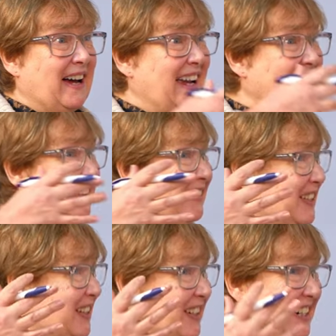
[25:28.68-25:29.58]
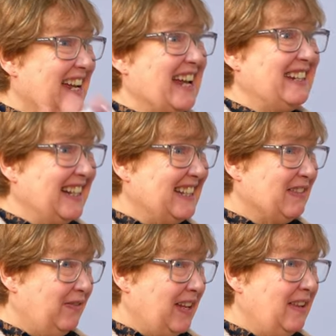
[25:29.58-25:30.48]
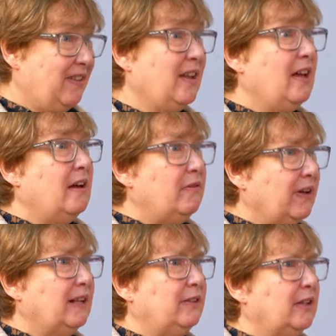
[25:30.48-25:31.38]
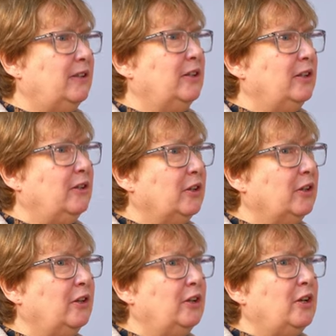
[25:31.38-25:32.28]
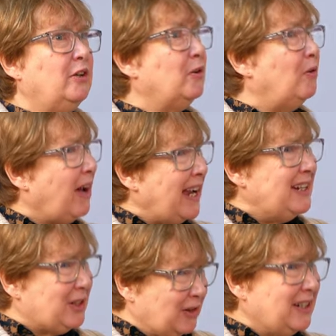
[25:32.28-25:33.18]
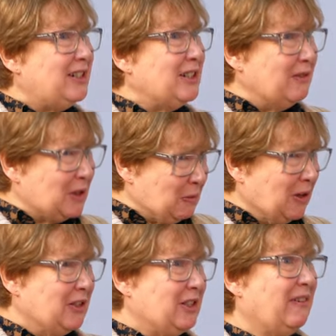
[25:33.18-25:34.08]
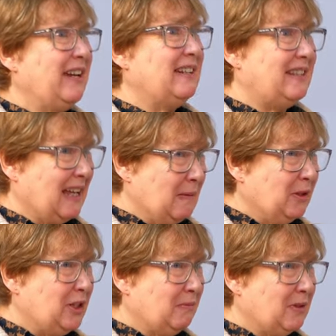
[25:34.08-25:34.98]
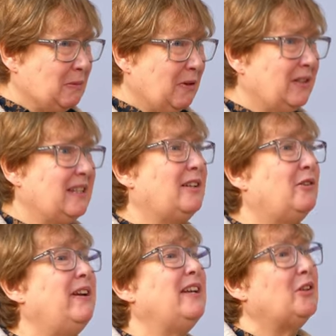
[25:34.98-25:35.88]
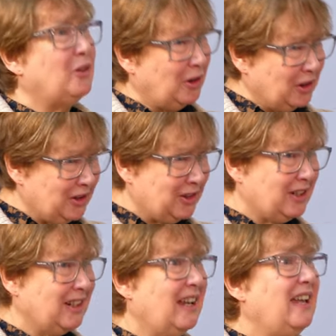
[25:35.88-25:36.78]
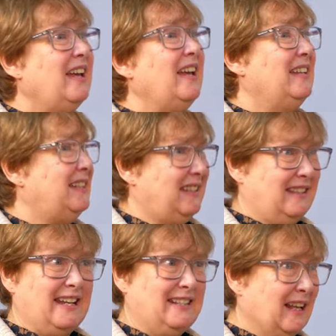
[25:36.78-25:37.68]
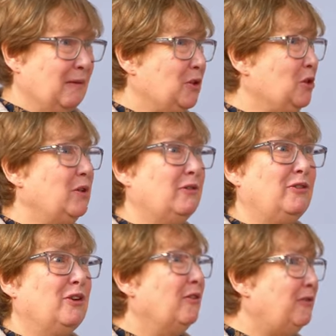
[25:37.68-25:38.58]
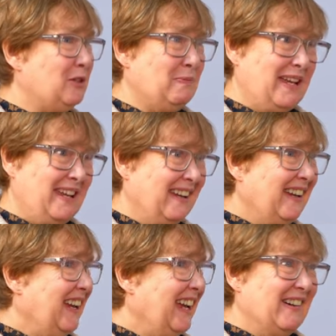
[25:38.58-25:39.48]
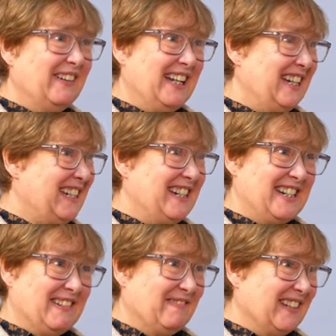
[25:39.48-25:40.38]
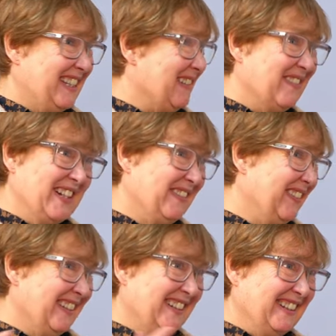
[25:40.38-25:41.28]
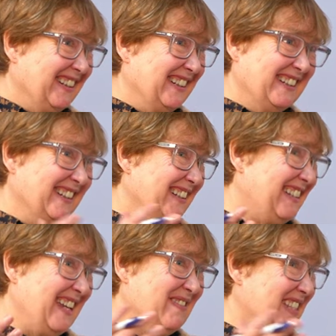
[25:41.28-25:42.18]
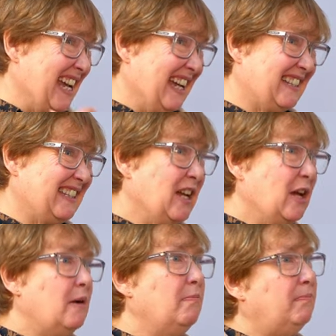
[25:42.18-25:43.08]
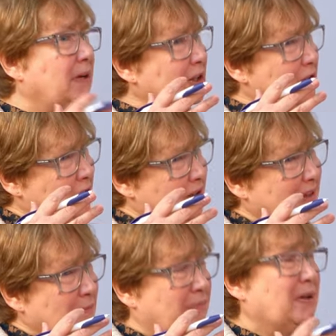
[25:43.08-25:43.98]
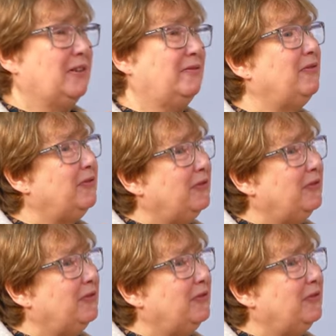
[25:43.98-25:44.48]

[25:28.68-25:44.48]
by those understandings of faith, felt that the, the, the right Christian response, the right discipleship response at great cost is to say celibacy. So would have loved to be in a relationship with someone of the, the mm-hmm. same sex, but but